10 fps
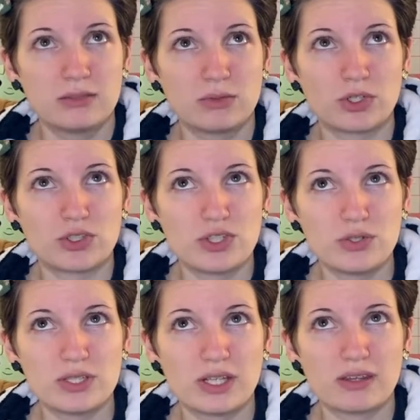when you're
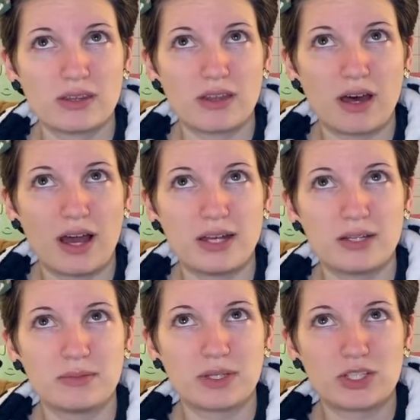choosing the
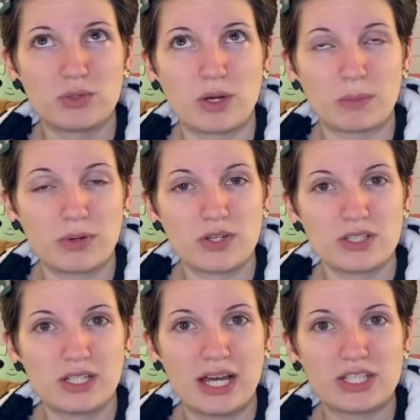item that you want to
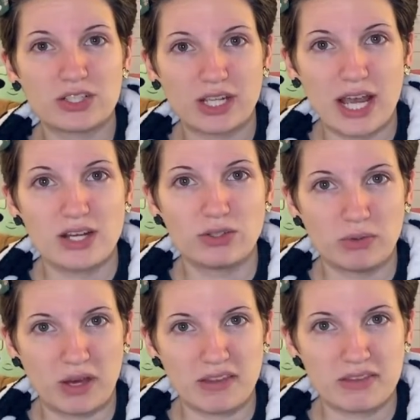personalize your candle
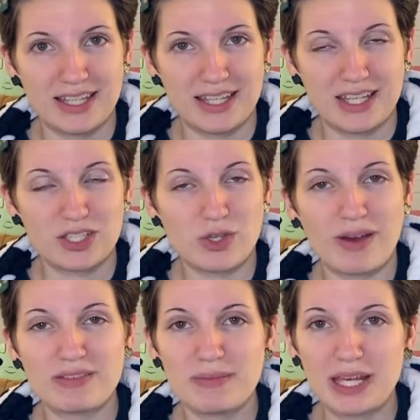with is you
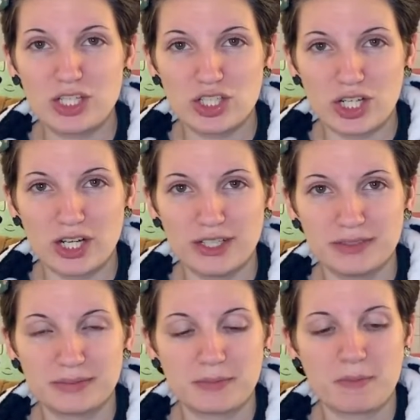have to make sure
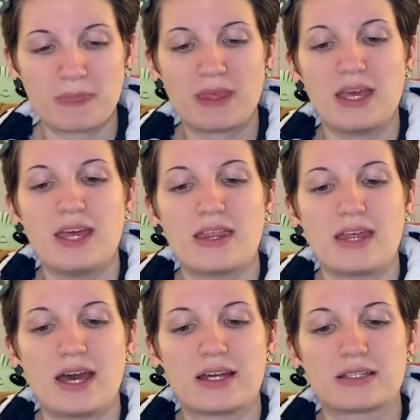
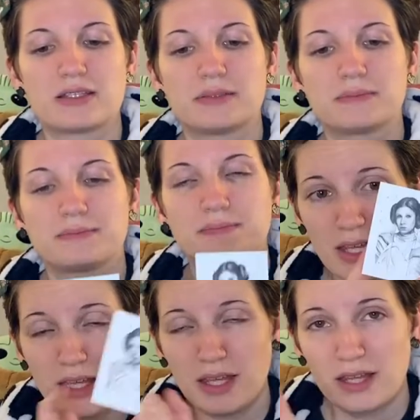that
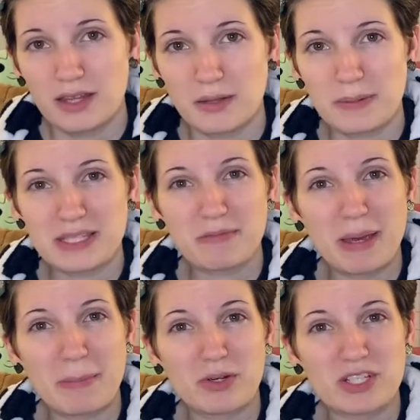the piece of
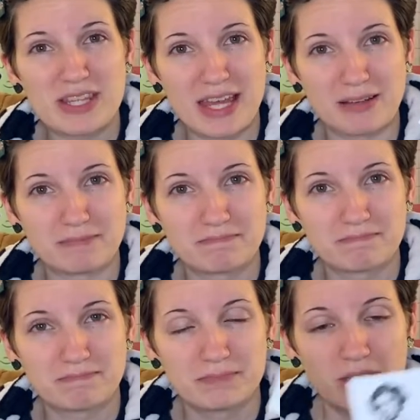paper is thin.
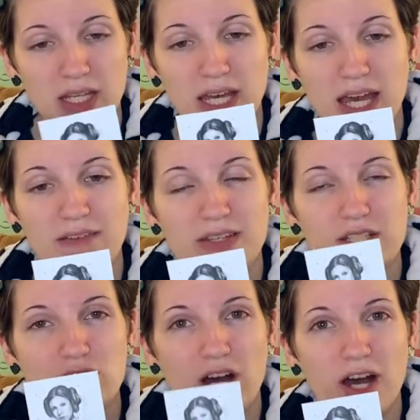If
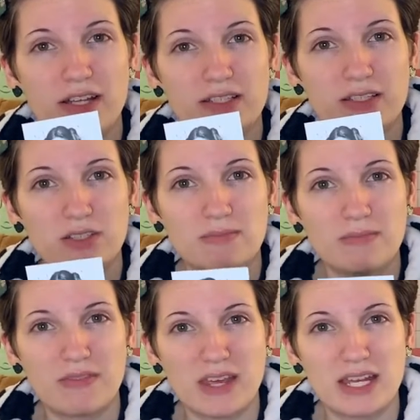it's not
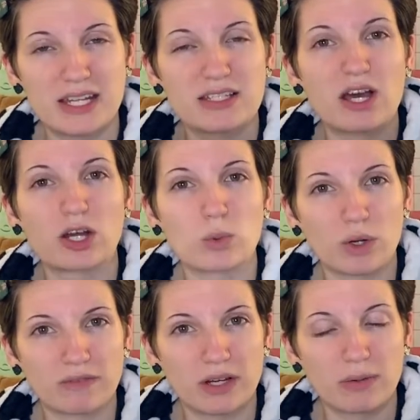thin, it's not going to
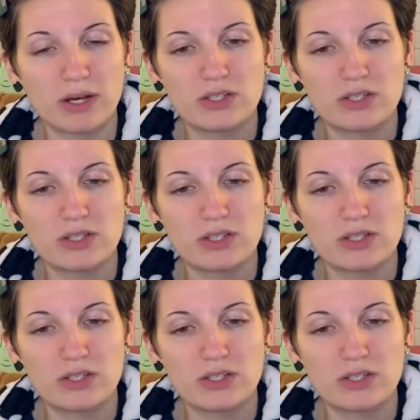work very well.